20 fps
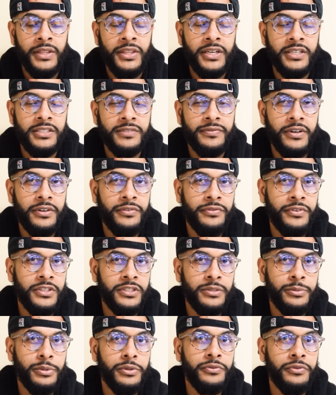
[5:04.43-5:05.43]
think it's very
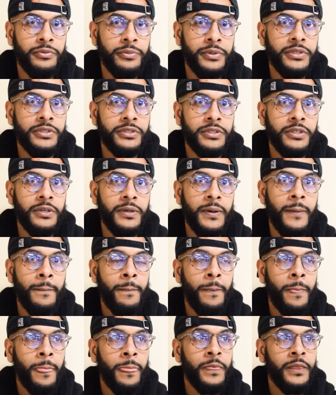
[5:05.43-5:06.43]
feasible for me still.
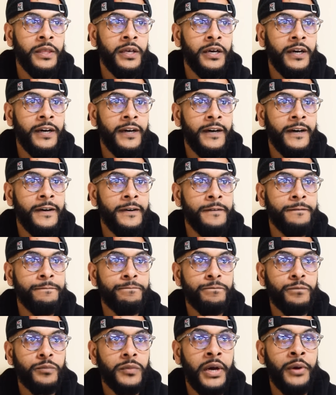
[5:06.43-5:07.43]

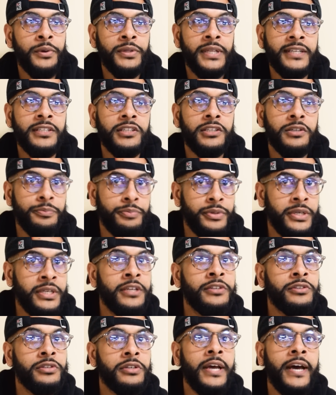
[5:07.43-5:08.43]
I would like to
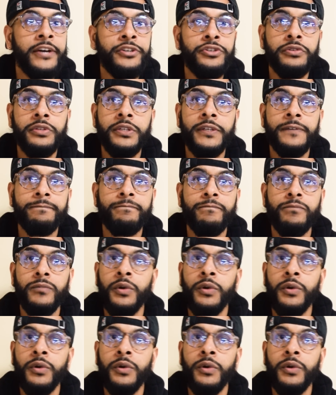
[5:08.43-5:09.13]
compete internationally.